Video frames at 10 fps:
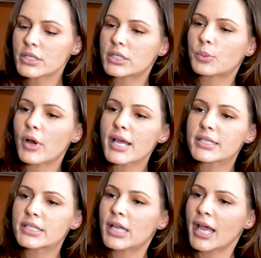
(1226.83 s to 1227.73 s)

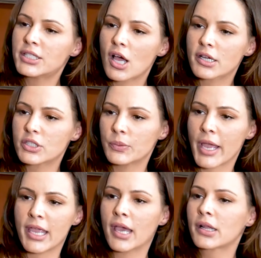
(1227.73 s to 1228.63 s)
depressed. And I talked to
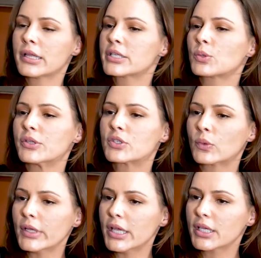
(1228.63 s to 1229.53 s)
my analyst once a
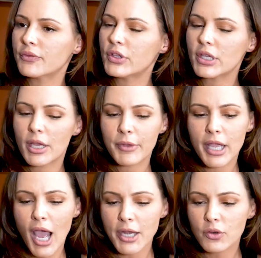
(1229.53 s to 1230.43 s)
week and everything. I'm
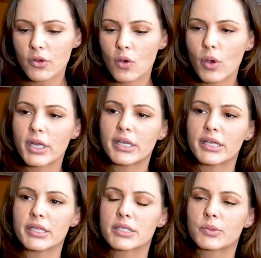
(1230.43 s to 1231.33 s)
like, I don't know what it
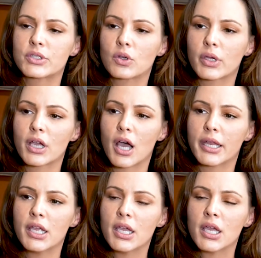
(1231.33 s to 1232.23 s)
is, what's going
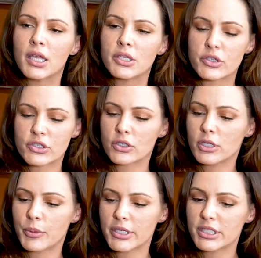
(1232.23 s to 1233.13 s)
on. This is during
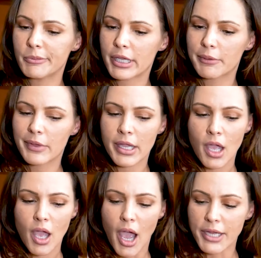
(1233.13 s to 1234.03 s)
the pandemic. I'm like,
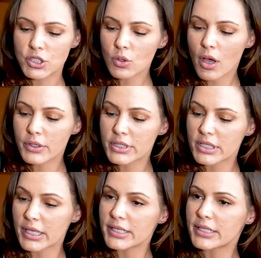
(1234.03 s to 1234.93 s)
I do all these
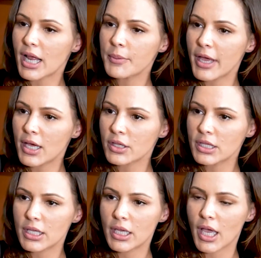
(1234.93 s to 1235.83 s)
things and I'm
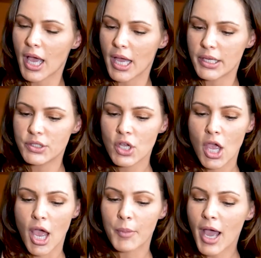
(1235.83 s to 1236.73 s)
healthy and
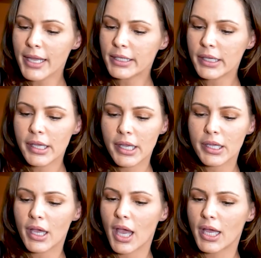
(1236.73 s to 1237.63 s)
I'm
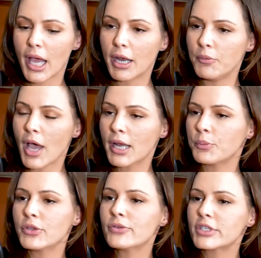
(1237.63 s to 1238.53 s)
hiking and I'm not
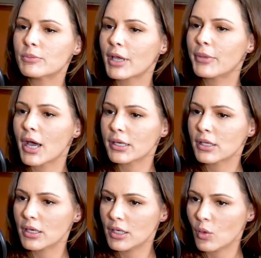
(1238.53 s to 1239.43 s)
abusing my body
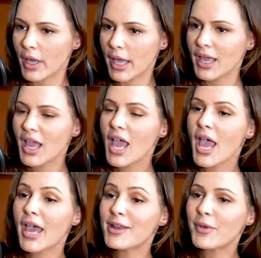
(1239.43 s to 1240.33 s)
in any way.
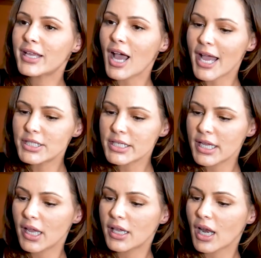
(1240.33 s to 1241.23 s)
And I'm like, I just
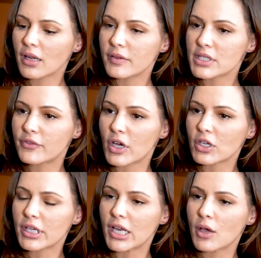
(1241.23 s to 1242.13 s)
can't get out of this
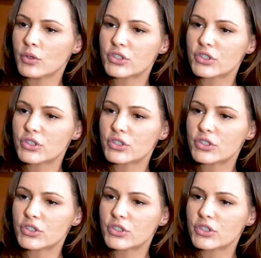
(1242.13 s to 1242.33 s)
funk. And I